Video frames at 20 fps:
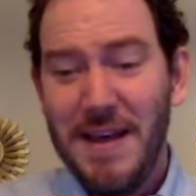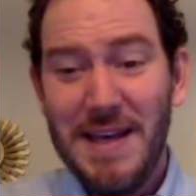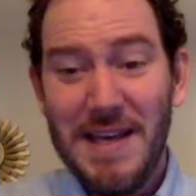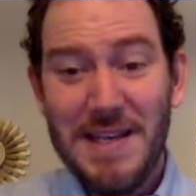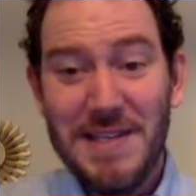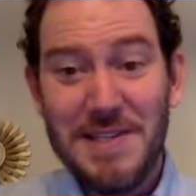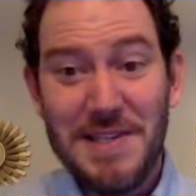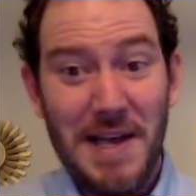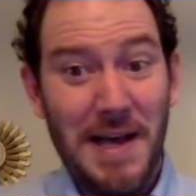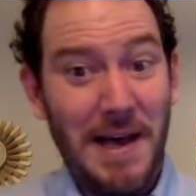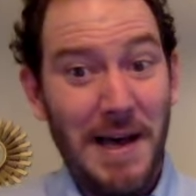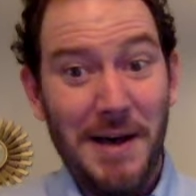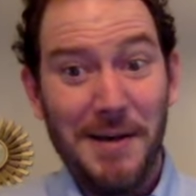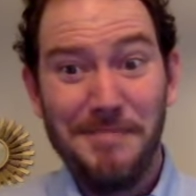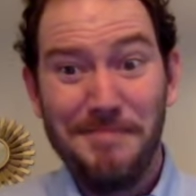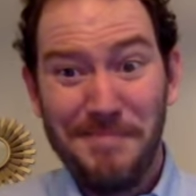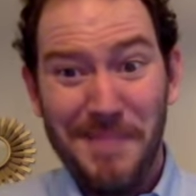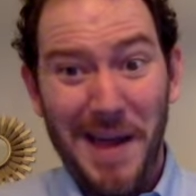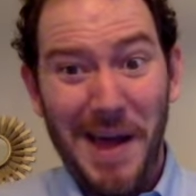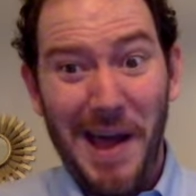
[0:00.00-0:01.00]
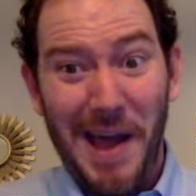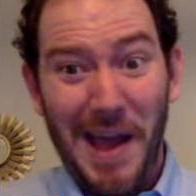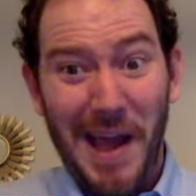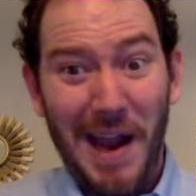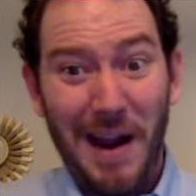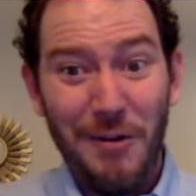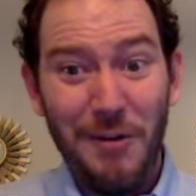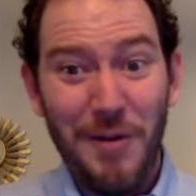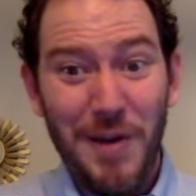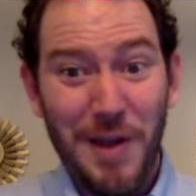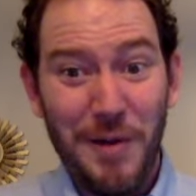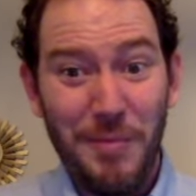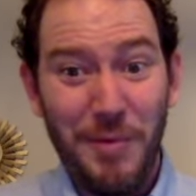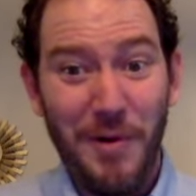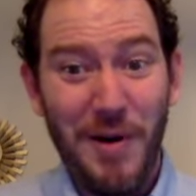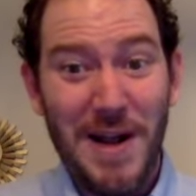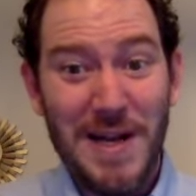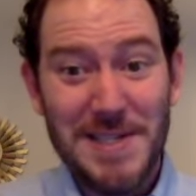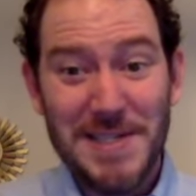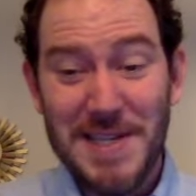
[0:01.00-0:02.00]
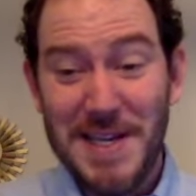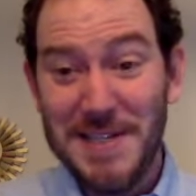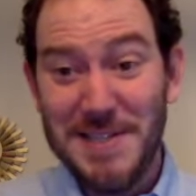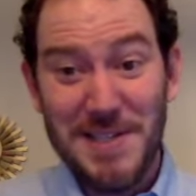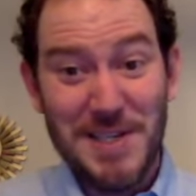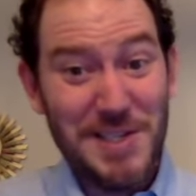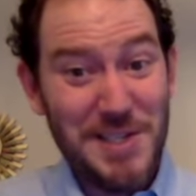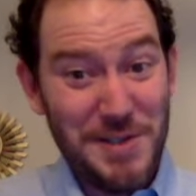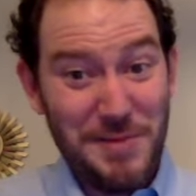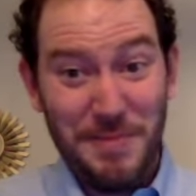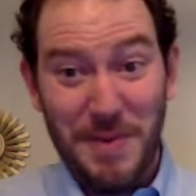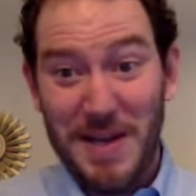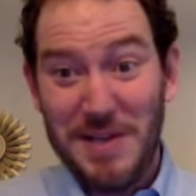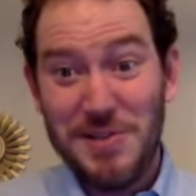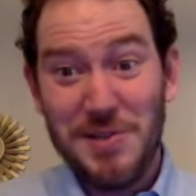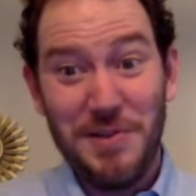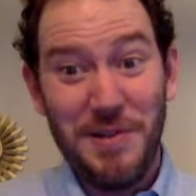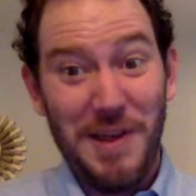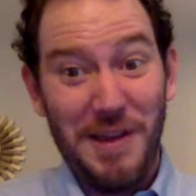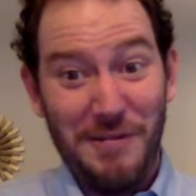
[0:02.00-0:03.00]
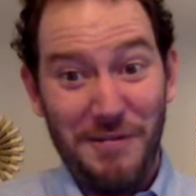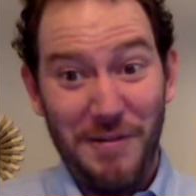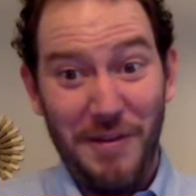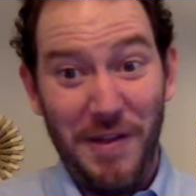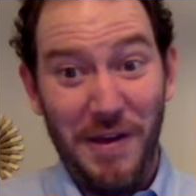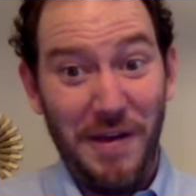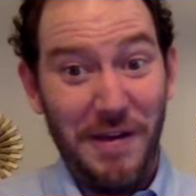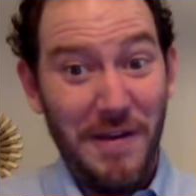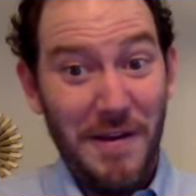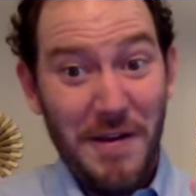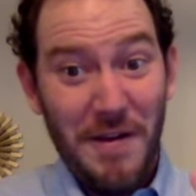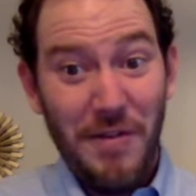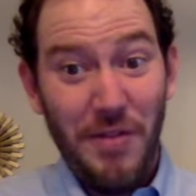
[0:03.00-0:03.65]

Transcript: is a harrowing process, especially for the